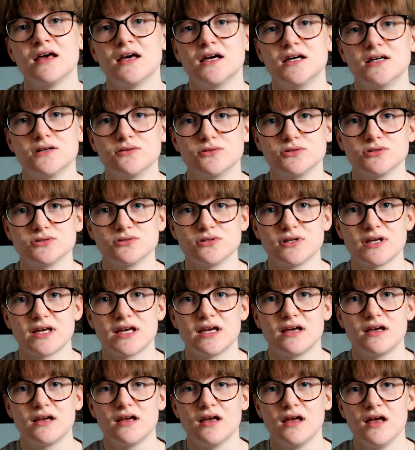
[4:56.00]
it was
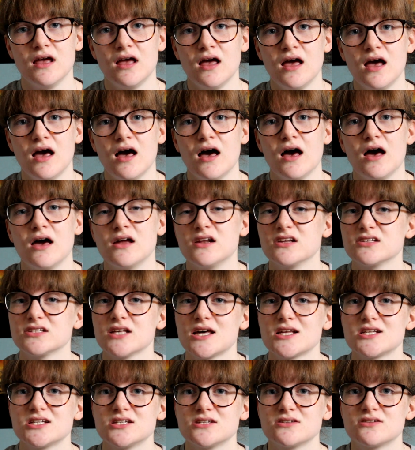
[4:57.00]
okay. And it's
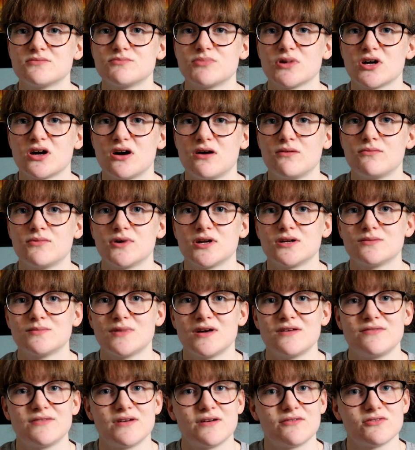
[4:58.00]
actually become one of
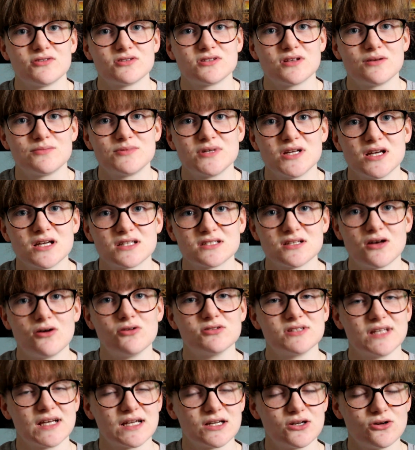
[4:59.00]
my favourite subjects. I
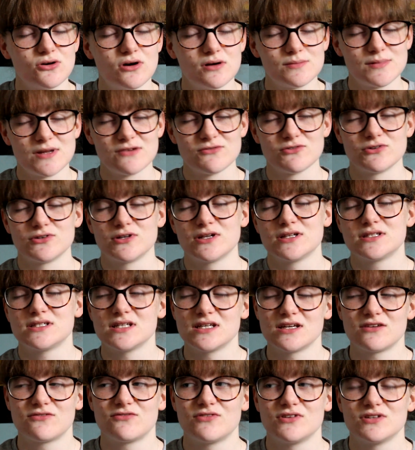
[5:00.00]
was like, no, I'm never going to
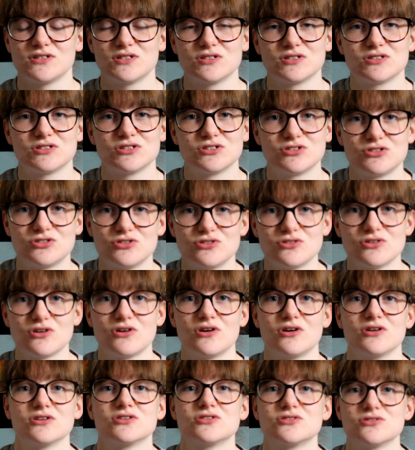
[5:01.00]
take physics, it's too
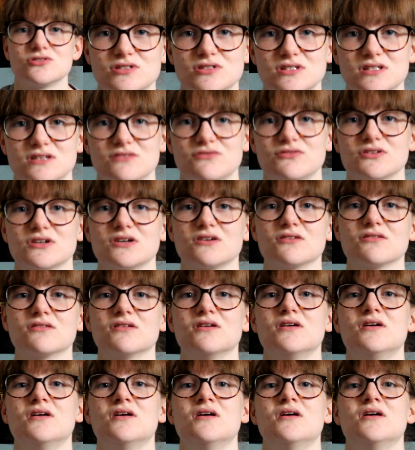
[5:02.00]
hard, it's difficult.
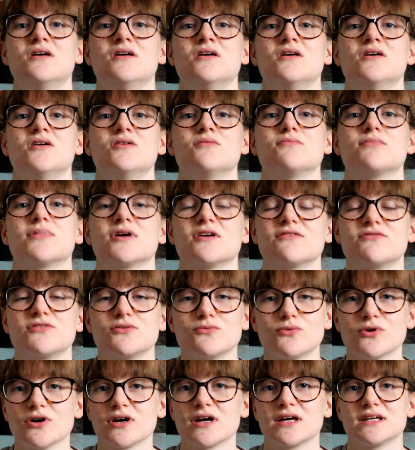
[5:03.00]
But if you
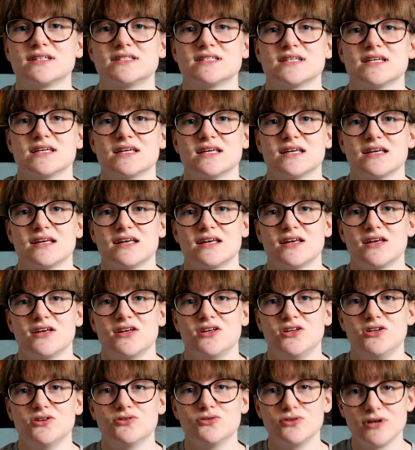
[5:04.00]
work at it,
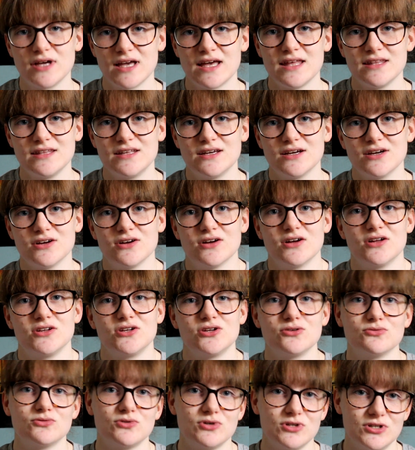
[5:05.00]
you'll get there and
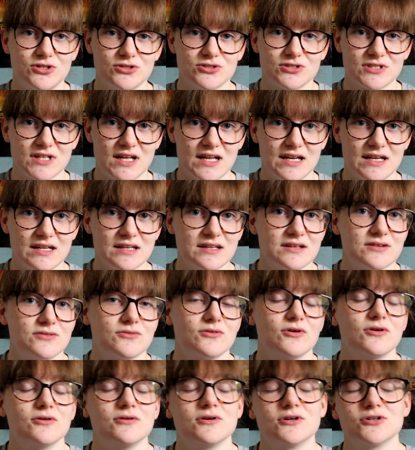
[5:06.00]
you will understand it
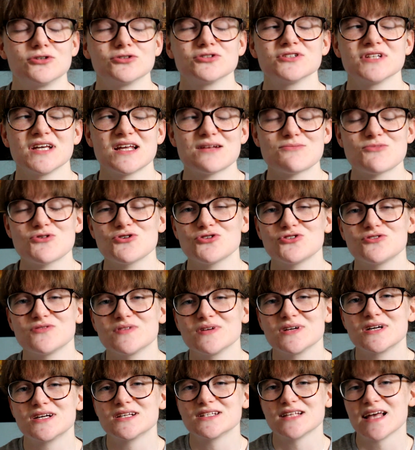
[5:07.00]
well understand most of
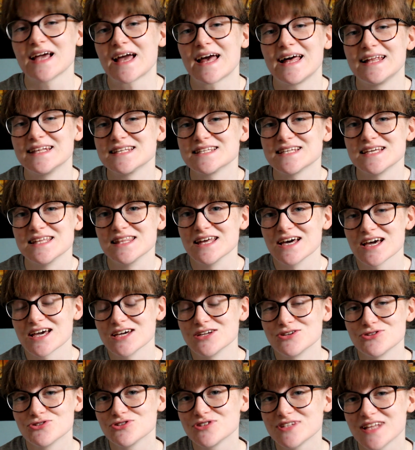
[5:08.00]
it because I can't say that I
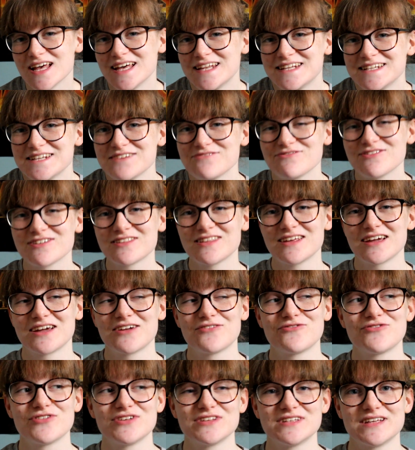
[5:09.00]
understand everything
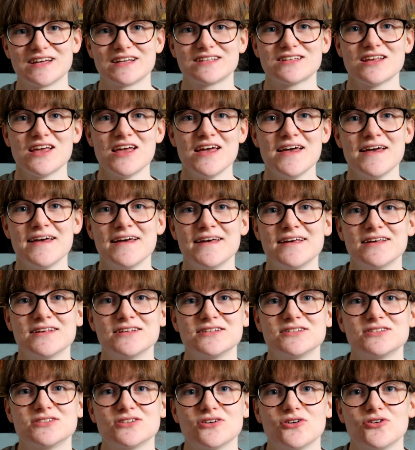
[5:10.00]
in physics
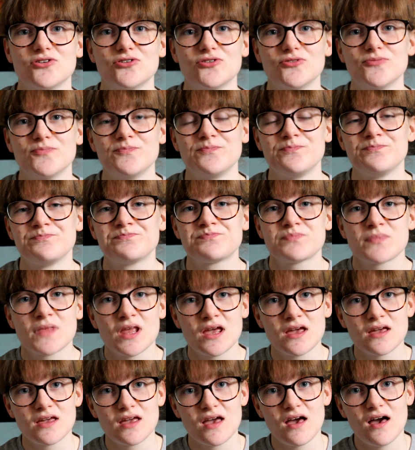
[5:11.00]
so
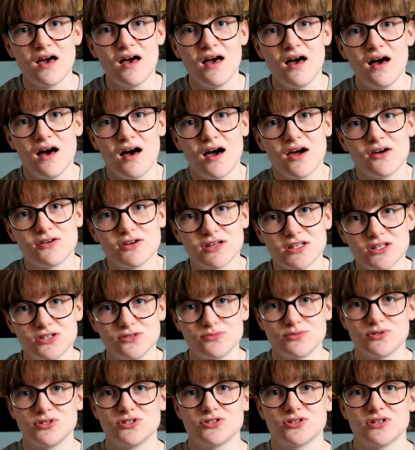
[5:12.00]
yeah I really
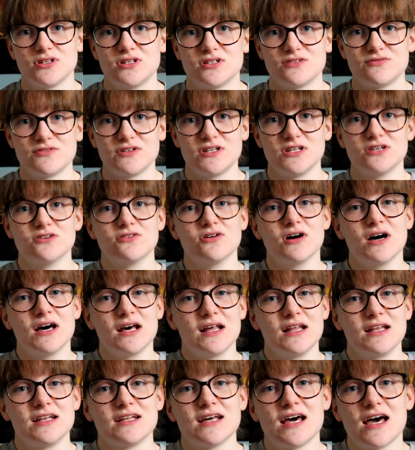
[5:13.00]
hope you enjoyed this video
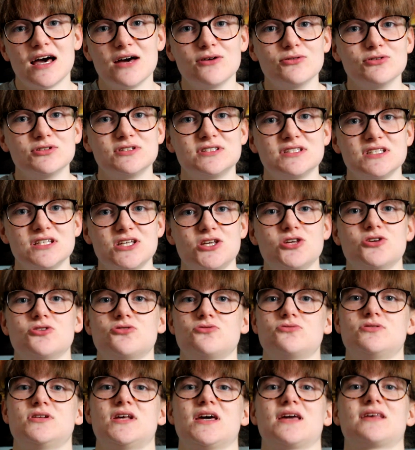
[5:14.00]
and I will see
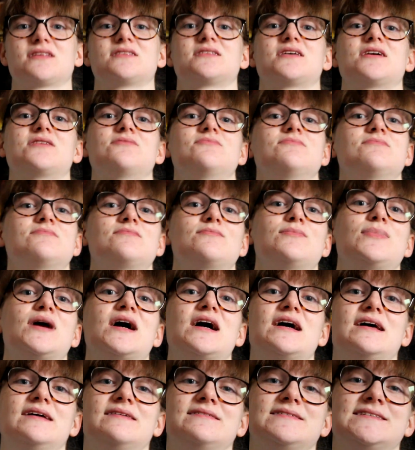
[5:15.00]
you next time
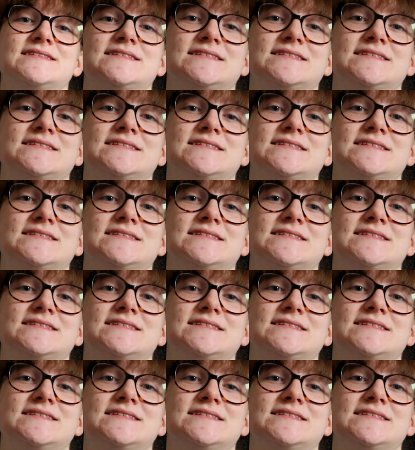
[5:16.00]
bye